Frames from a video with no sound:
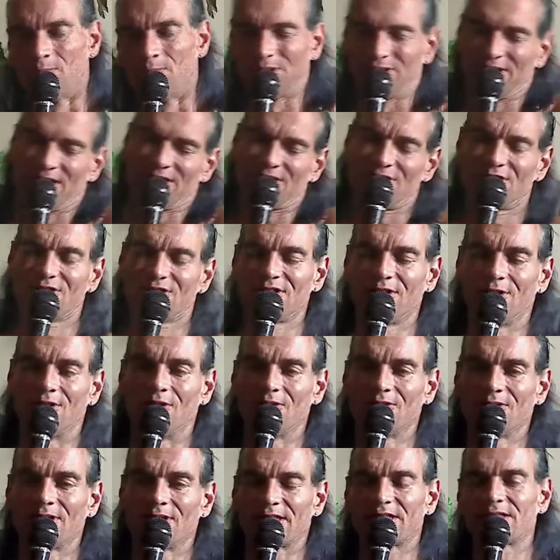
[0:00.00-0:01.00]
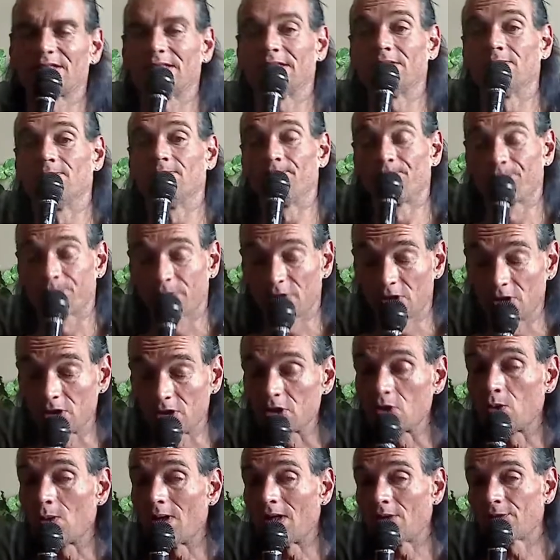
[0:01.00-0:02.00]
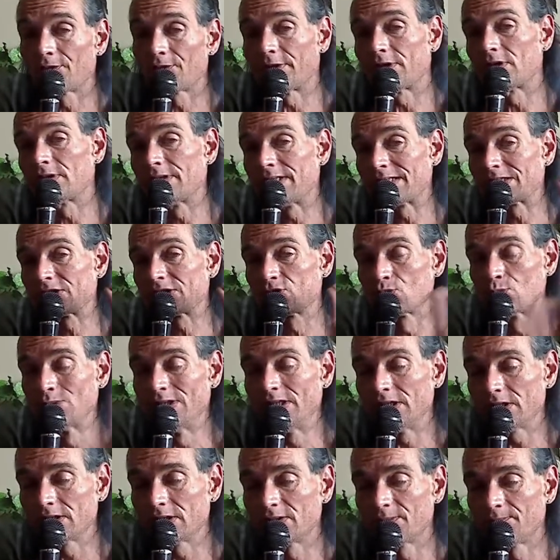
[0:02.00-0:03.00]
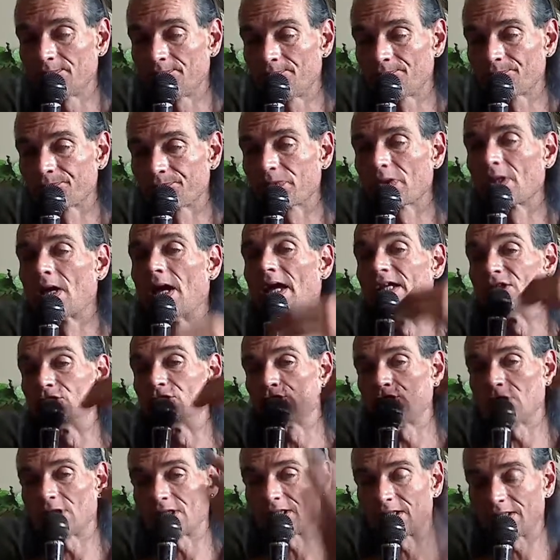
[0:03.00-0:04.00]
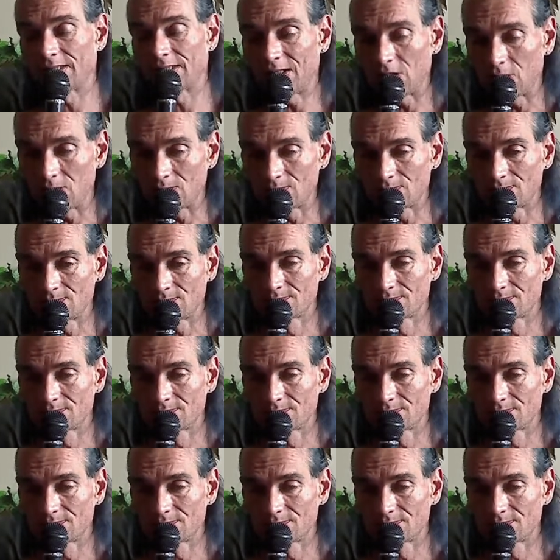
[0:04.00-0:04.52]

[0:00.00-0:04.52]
But that's, like I said, I'm going to go out there next week and check it out.